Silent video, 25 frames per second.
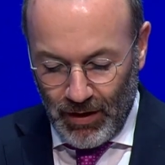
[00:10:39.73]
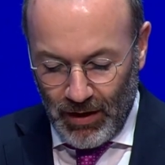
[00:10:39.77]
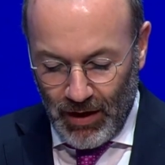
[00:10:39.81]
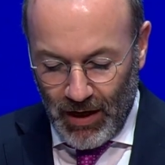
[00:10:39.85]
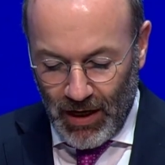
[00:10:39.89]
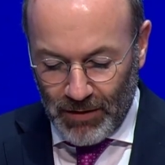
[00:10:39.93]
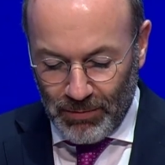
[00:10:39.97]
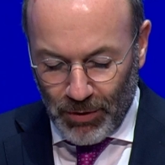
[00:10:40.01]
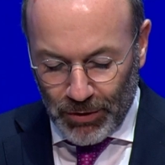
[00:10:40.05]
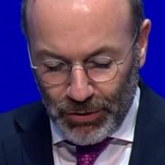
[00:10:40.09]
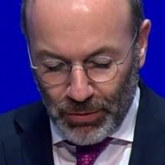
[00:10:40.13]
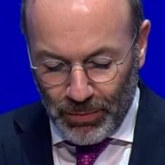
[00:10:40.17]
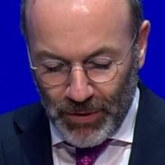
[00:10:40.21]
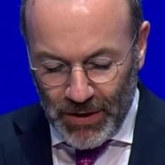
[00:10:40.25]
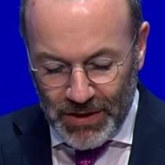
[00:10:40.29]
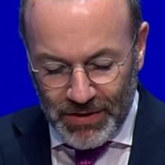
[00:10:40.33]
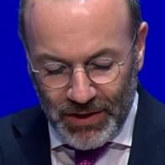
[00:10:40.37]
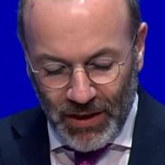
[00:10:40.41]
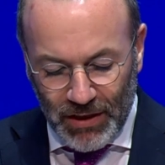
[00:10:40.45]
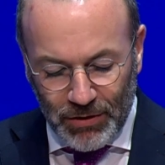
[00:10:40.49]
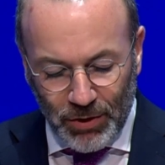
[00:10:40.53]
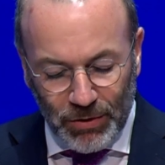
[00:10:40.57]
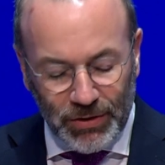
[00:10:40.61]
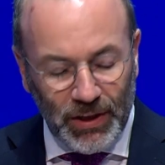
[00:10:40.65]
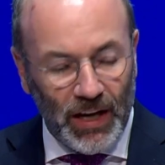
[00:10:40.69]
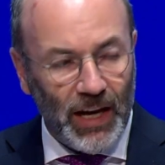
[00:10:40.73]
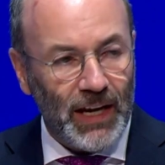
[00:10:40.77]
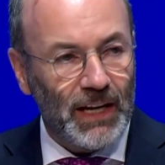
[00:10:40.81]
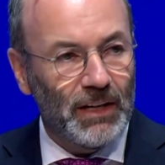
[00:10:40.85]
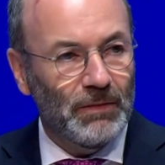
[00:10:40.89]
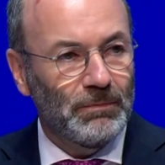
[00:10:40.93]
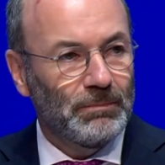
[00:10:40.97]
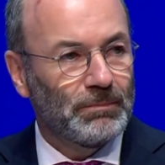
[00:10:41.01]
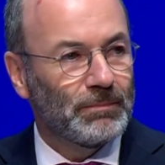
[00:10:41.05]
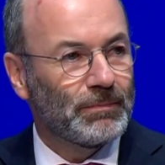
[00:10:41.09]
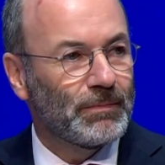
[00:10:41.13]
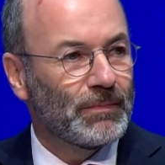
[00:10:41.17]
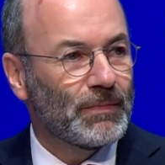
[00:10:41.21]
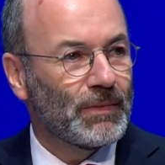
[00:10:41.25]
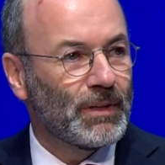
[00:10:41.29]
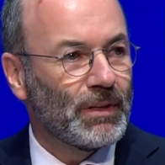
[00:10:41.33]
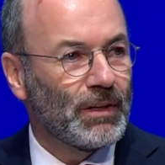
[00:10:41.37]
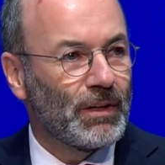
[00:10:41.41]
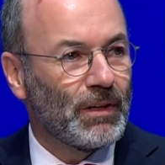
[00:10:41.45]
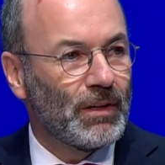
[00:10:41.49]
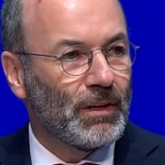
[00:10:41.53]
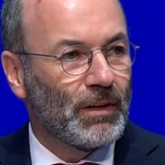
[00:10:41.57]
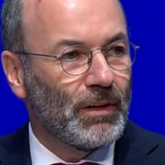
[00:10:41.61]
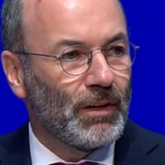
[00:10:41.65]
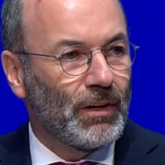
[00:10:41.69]
And what do we see today?
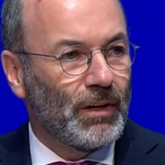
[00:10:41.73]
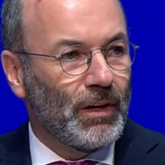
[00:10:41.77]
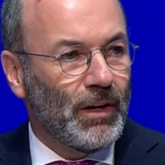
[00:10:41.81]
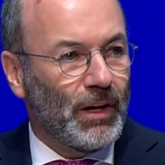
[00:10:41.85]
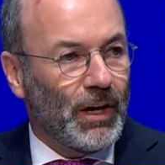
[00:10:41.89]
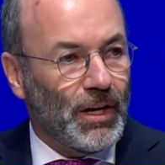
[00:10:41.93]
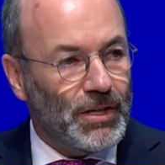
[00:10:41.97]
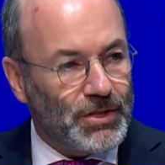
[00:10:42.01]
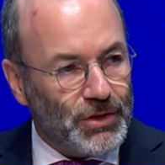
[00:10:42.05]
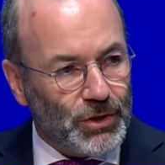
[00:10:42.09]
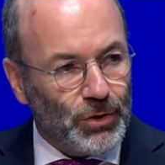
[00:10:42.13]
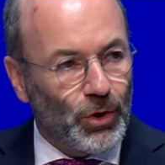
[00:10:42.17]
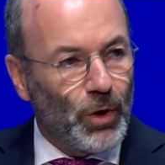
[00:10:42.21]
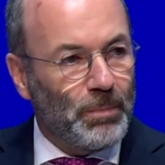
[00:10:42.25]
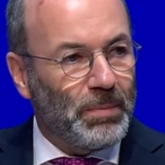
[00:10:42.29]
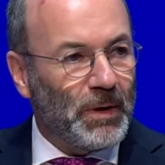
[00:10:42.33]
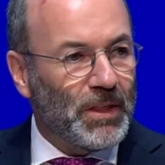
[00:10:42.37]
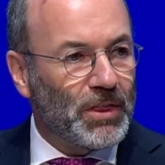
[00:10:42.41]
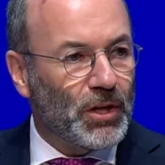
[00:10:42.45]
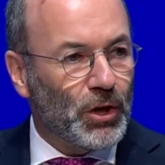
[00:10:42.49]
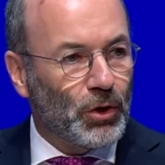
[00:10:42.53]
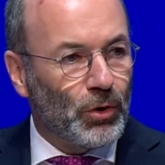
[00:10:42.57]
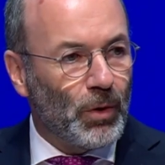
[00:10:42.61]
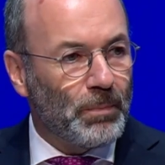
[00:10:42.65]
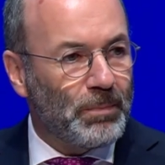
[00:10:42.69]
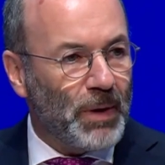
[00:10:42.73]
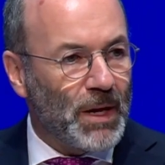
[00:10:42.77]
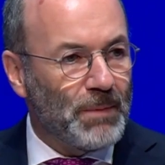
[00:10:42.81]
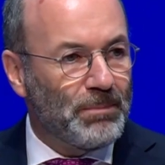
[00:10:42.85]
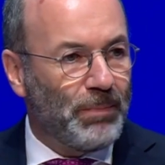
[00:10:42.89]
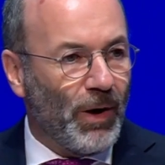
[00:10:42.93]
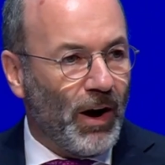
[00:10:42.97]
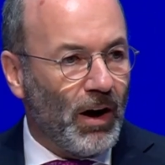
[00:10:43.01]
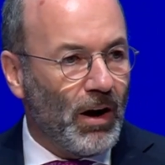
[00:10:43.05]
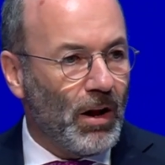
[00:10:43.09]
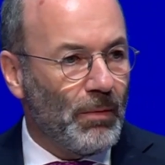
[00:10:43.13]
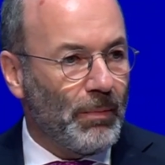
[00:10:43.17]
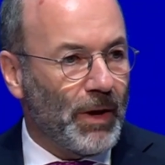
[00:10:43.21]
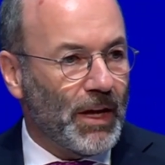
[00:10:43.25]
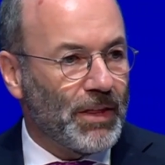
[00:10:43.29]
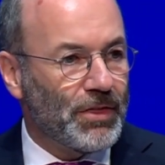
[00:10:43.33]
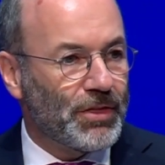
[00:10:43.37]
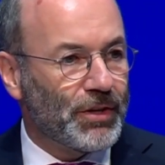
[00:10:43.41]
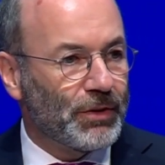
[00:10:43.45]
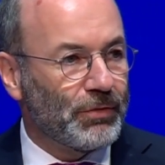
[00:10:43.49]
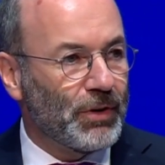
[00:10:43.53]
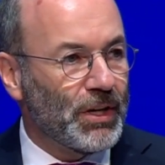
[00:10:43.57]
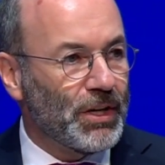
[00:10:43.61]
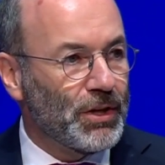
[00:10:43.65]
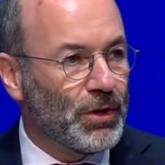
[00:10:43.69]
His group in the European Parliament,
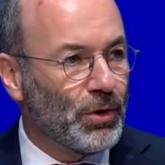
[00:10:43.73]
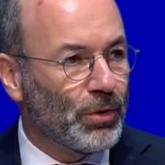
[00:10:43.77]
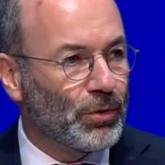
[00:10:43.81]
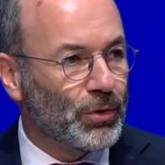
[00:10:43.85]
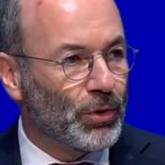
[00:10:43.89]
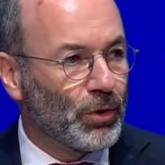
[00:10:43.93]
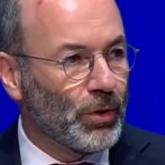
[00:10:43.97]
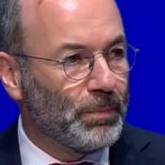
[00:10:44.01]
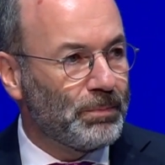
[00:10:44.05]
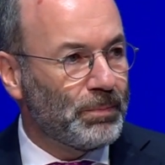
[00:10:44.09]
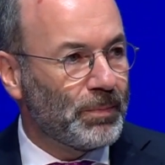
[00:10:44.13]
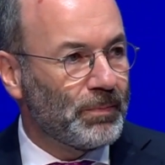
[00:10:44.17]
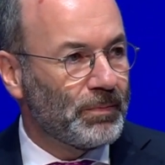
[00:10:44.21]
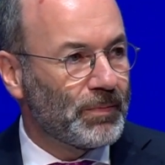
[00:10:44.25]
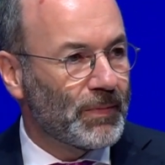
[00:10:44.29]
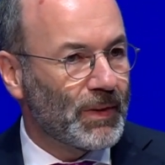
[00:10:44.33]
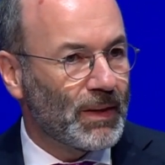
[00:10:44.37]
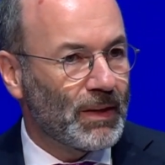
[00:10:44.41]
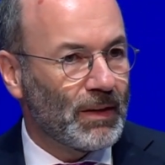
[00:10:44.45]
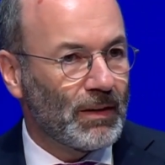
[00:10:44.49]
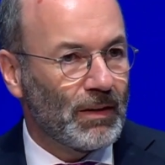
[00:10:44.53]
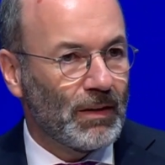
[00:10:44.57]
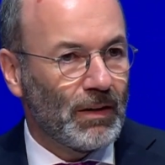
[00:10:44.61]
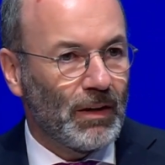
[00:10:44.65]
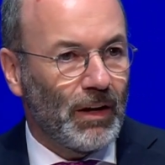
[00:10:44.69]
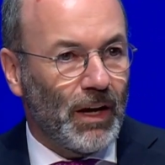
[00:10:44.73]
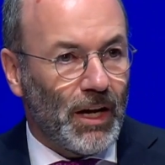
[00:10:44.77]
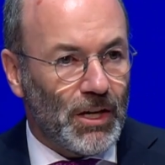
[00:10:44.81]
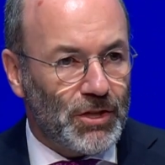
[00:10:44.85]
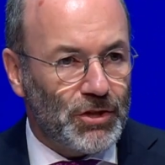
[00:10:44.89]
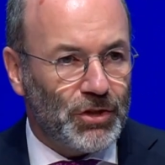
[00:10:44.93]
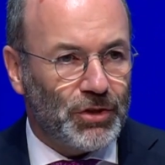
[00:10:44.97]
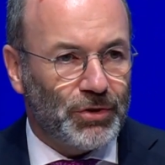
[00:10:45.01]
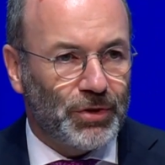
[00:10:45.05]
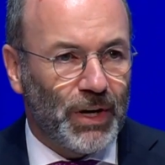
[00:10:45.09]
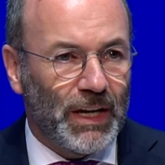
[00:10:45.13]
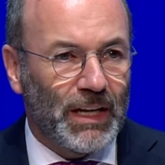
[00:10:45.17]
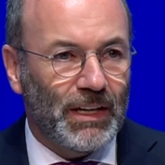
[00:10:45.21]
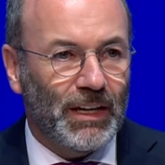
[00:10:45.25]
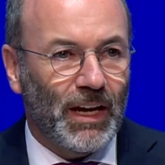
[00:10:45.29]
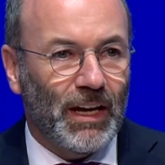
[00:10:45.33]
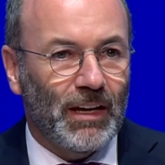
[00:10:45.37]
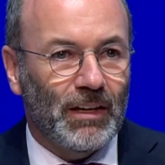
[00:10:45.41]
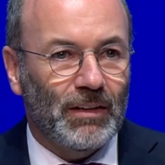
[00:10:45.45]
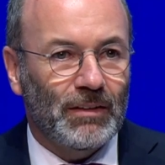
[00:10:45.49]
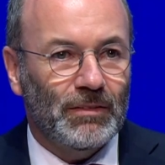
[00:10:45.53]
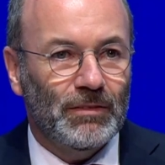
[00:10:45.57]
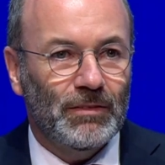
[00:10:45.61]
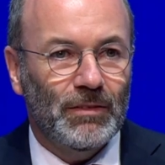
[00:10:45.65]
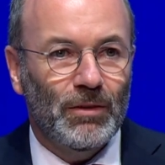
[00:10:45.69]
the Renew Group, is
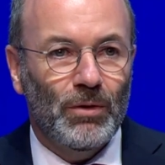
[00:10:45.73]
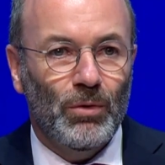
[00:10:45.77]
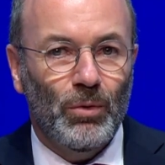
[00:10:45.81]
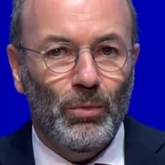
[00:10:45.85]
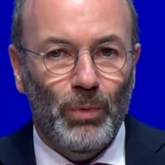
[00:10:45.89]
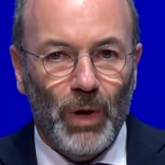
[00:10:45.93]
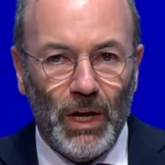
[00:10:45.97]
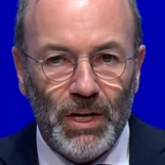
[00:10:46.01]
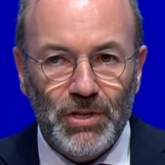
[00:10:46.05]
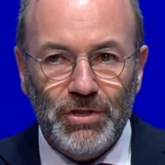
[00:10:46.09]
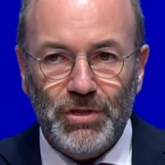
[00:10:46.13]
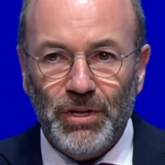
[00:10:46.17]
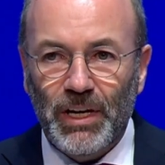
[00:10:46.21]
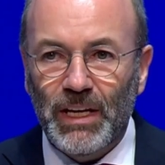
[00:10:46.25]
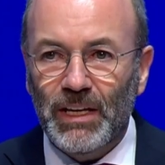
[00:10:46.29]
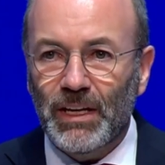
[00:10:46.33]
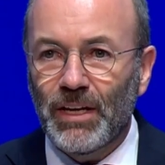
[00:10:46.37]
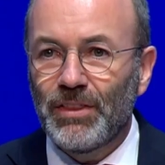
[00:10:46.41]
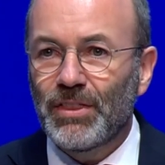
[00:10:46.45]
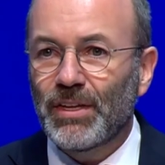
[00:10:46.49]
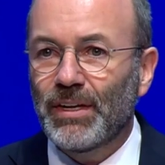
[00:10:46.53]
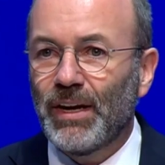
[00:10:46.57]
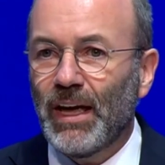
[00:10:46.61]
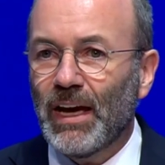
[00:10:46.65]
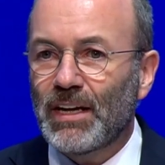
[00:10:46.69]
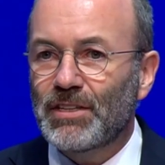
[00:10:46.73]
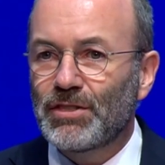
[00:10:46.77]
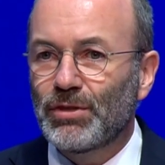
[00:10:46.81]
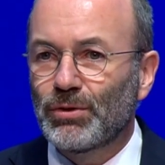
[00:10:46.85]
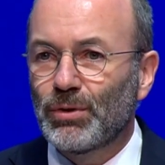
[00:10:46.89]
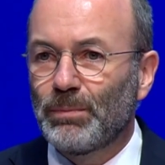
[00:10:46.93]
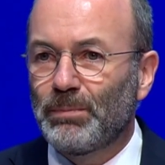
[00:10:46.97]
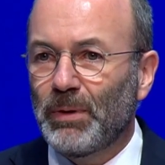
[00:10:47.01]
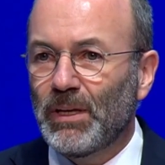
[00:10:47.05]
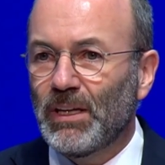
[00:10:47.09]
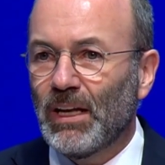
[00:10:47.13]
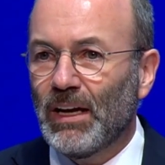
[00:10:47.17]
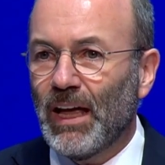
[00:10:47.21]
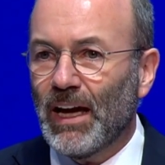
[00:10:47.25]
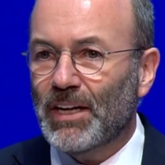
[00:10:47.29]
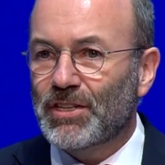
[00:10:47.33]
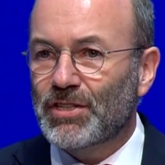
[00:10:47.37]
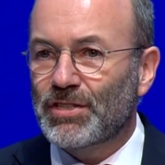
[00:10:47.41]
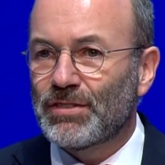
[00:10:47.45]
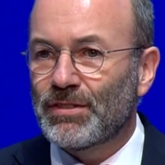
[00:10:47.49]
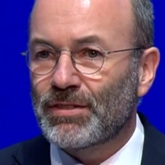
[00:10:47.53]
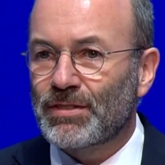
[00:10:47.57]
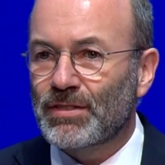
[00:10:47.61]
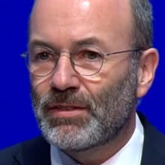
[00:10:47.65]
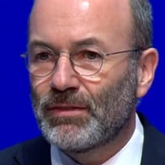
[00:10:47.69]
shrinking, will shrink in the next European
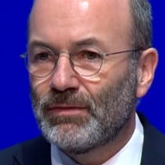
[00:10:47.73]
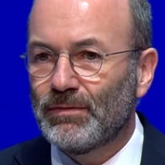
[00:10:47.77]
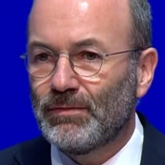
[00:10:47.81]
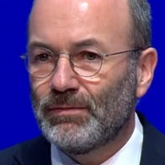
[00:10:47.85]
elections.